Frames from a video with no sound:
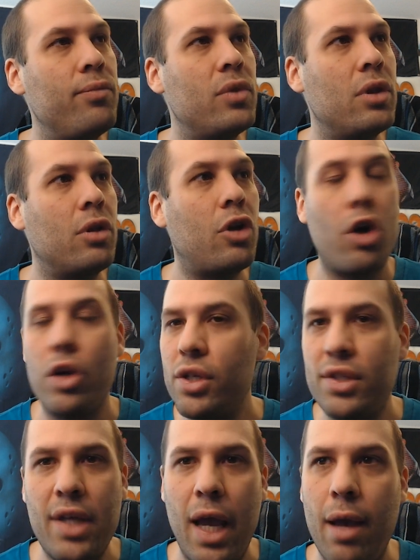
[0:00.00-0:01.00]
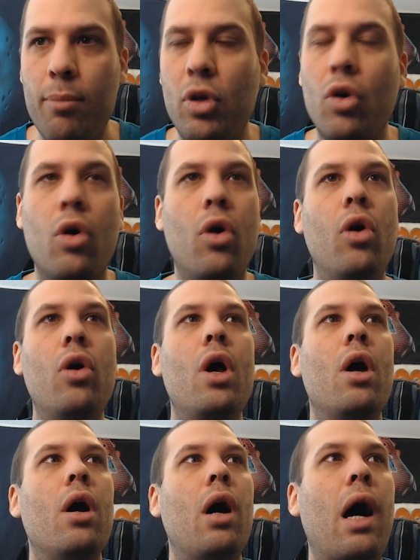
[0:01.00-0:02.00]
Curtis Samuel,
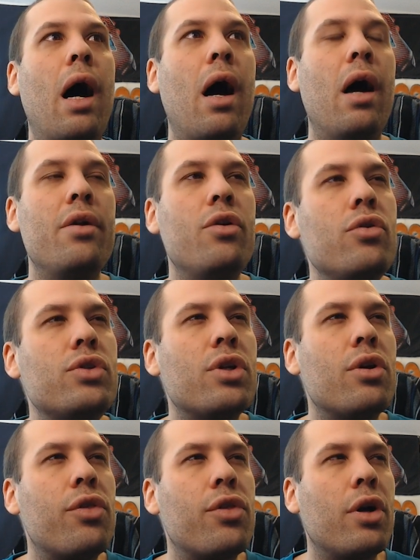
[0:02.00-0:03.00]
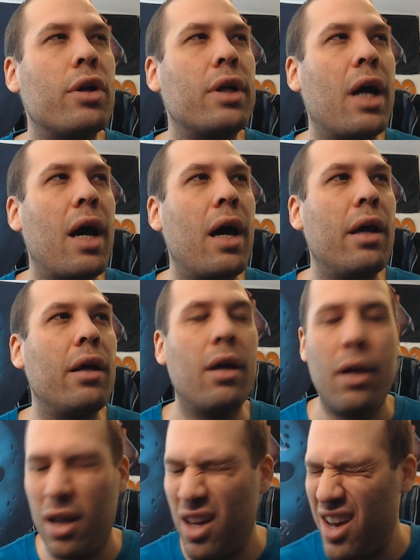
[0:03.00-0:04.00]
and who's their third guy?
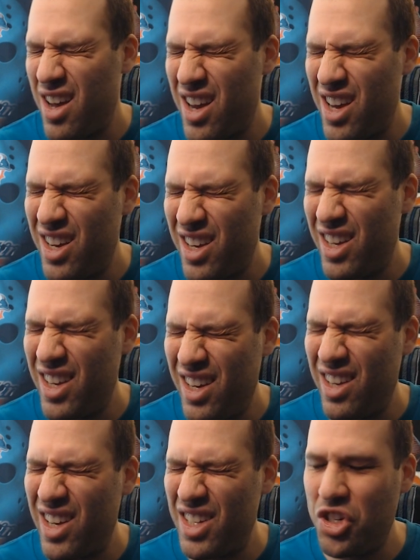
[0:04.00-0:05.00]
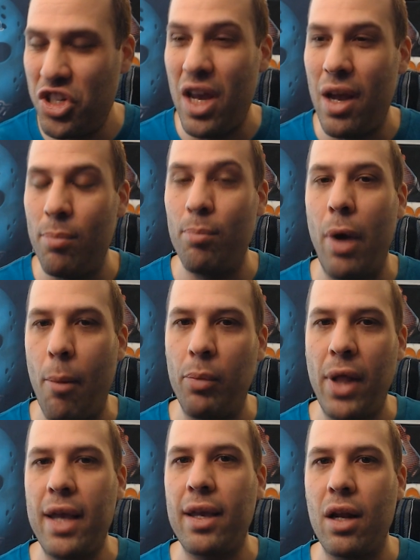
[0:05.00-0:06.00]
I'm
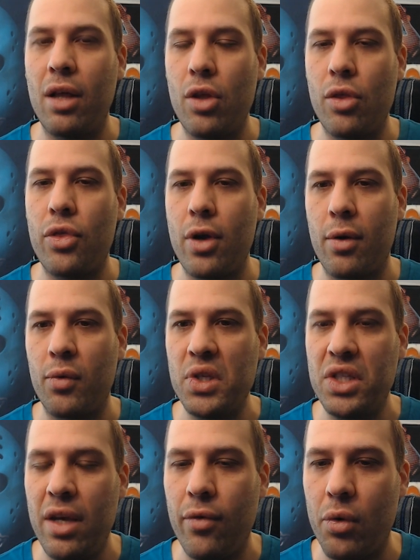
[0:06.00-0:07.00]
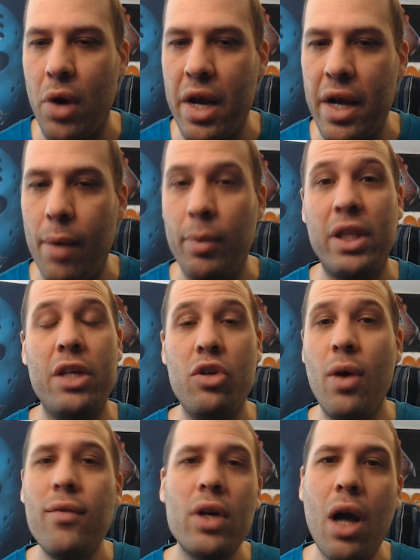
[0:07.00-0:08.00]
blanking on their third receiver right now. But they do
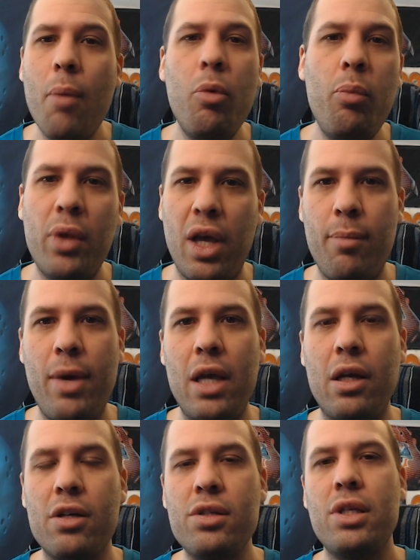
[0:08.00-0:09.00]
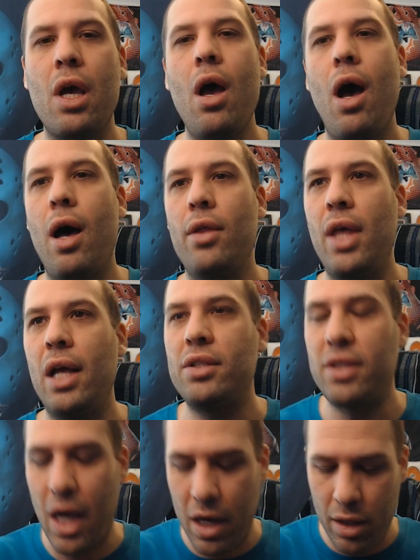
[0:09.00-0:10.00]
have a couple playmakers on that
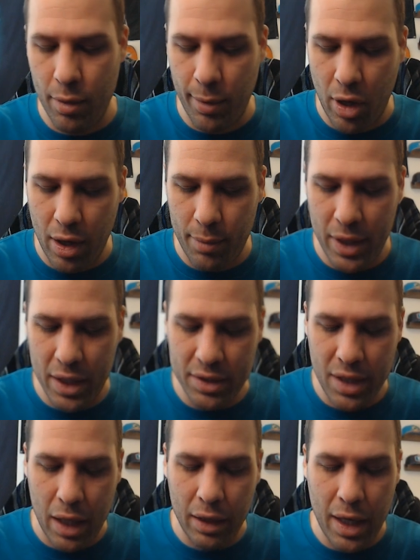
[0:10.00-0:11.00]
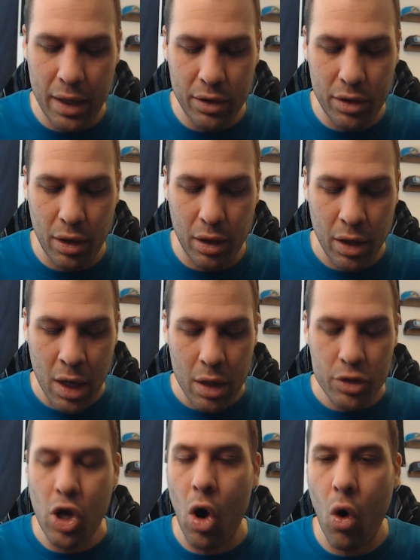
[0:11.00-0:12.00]
side of the ball. I mean, it's not like they're
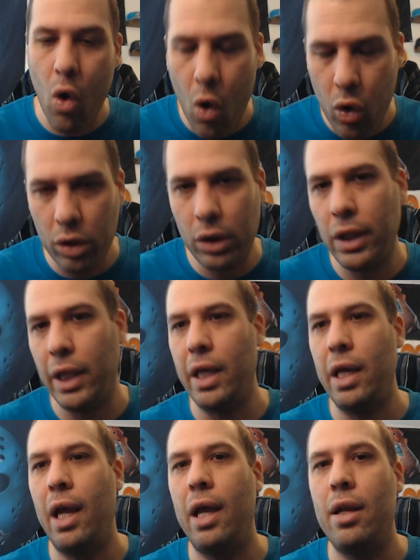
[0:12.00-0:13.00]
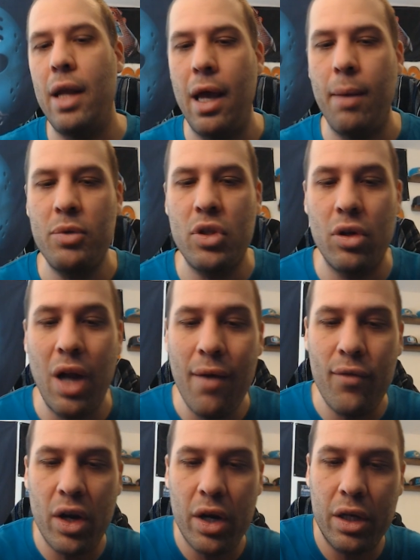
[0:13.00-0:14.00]
totally inept. They're not
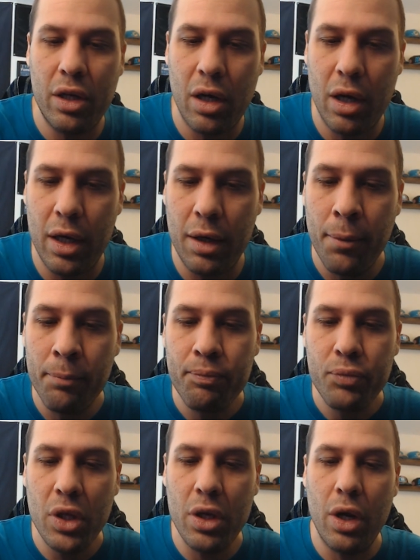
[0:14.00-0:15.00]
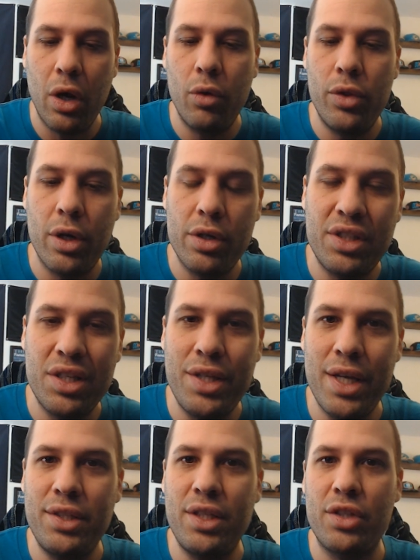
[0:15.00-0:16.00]
very good, and you know, their
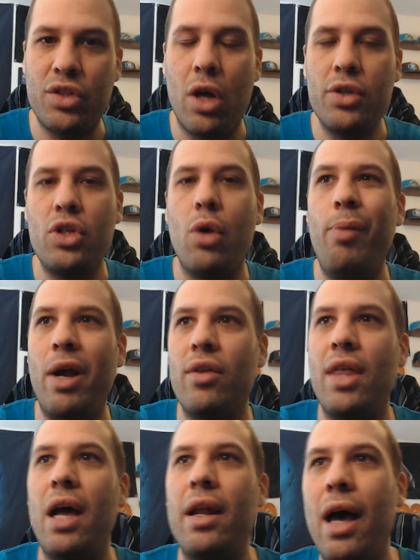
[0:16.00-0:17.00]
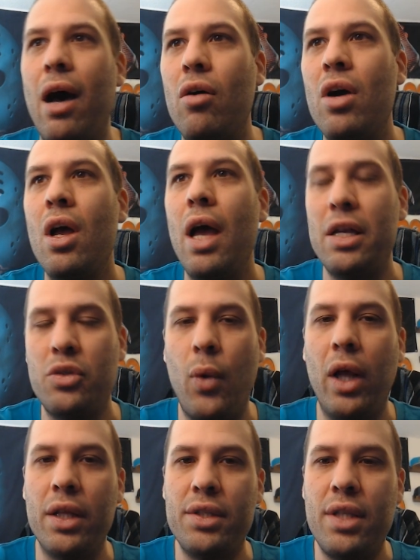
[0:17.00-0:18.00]
statistics also bear that out, as
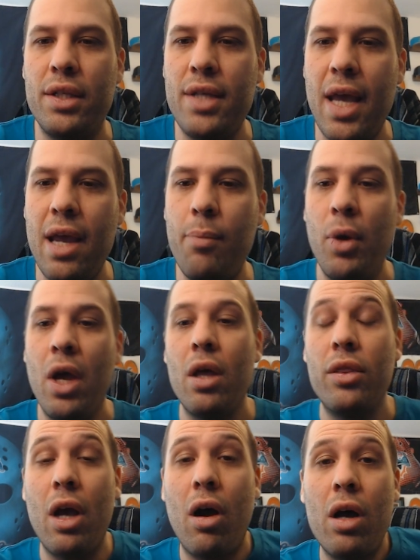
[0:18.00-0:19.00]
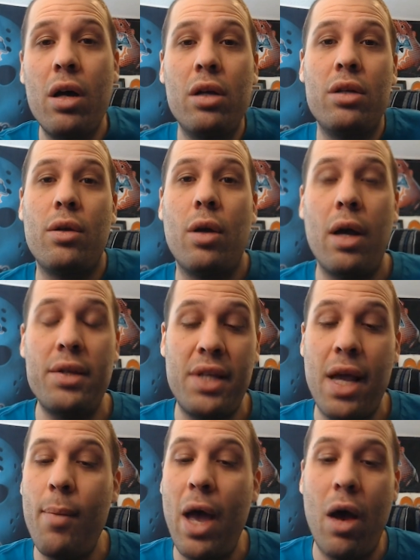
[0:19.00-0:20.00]
well as the tape.
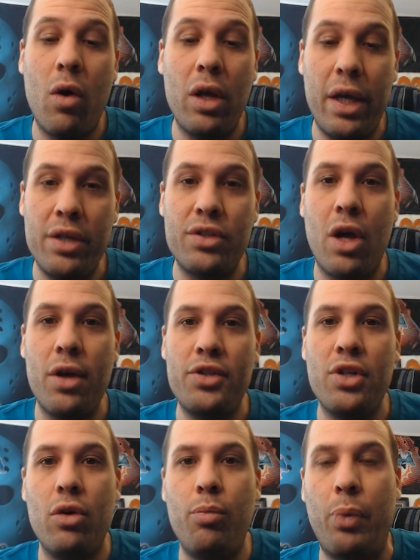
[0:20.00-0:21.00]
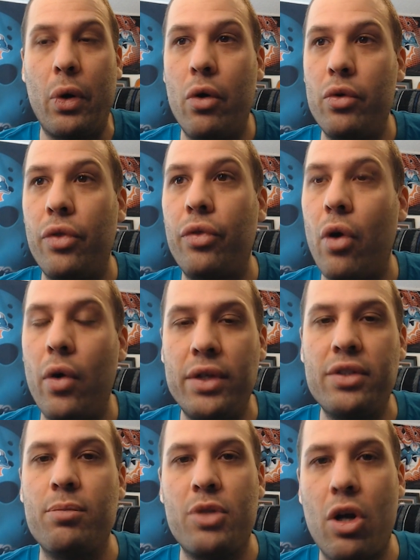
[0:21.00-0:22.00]
Sam Howell is also prone to throwing
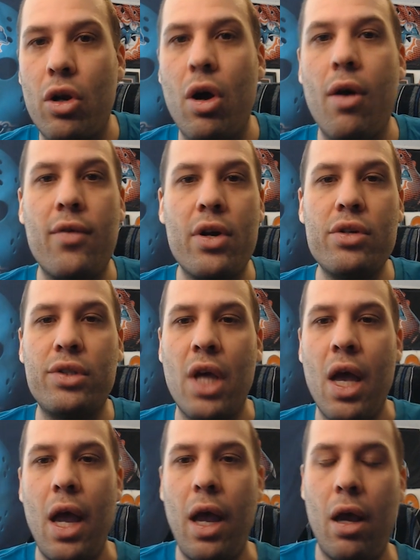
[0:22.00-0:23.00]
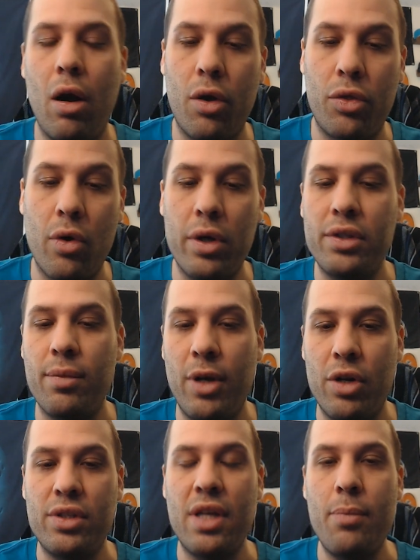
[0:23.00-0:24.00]
some turnovers or throwing some
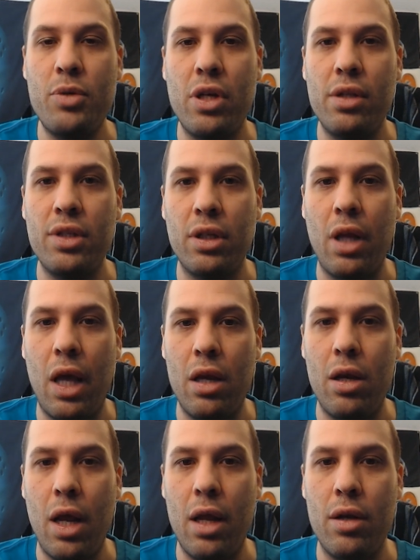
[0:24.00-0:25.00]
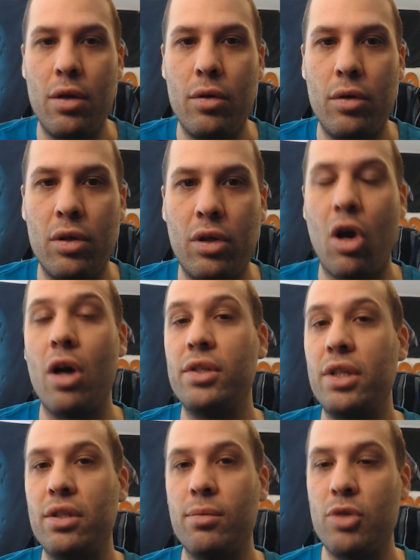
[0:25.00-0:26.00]
interceptions and causing
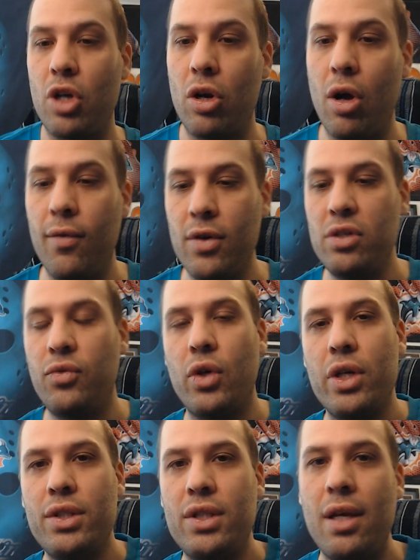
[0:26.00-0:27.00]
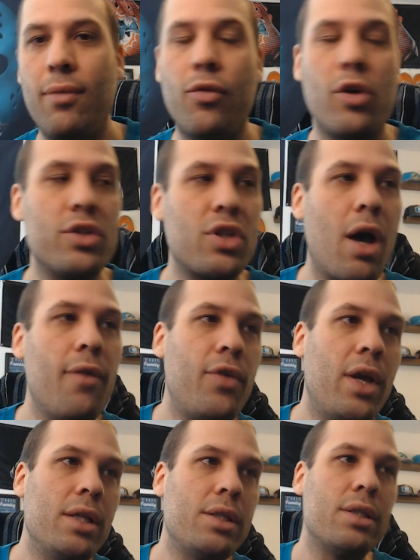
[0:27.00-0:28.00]
some turnovers for his team, for his
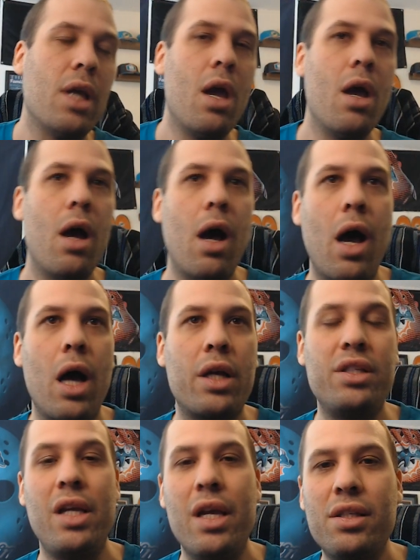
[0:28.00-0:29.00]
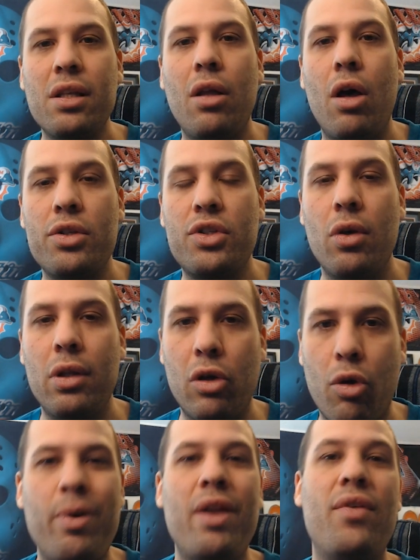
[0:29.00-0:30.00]
offense, because he is also a
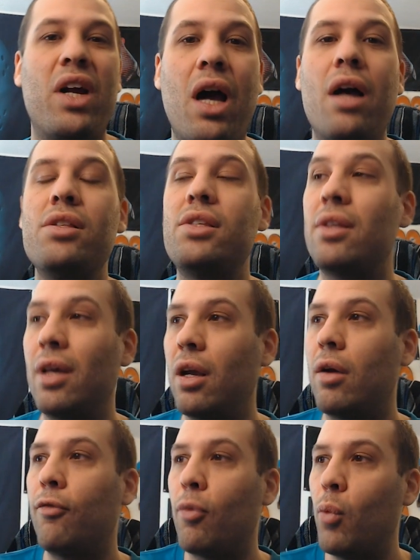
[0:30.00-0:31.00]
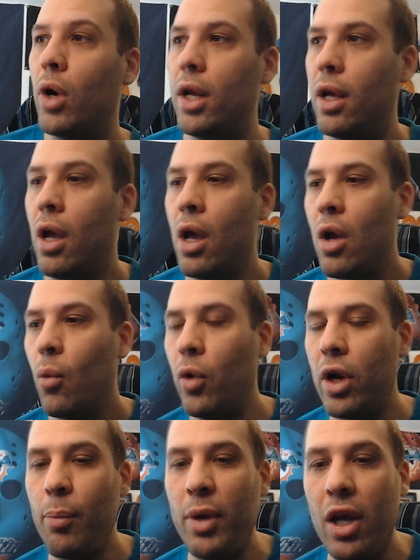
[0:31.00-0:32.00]
little bit of a gunslinger from what it would
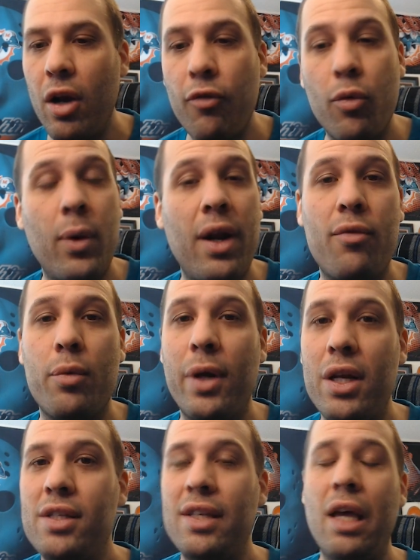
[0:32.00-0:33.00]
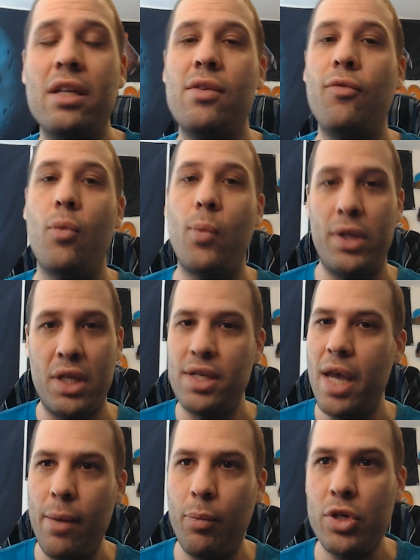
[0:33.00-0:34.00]
appear, from what everybody says and from what the
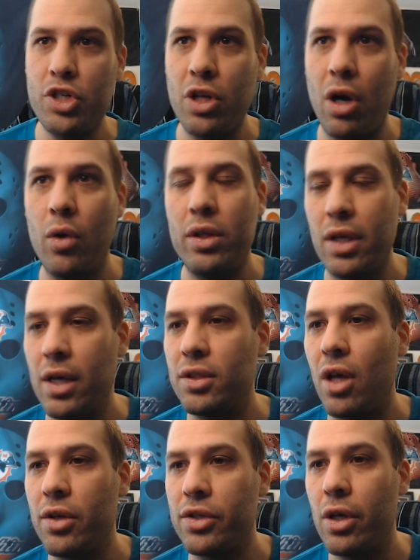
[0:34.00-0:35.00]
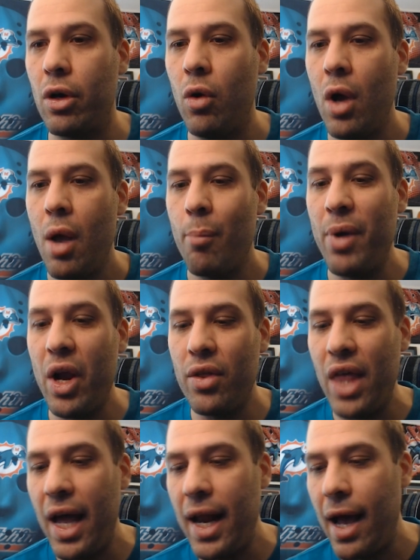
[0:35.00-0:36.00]
tape would show. It does also bear
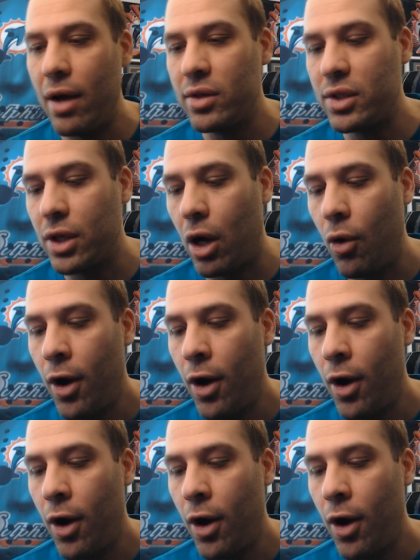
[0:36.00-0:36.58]
that out. So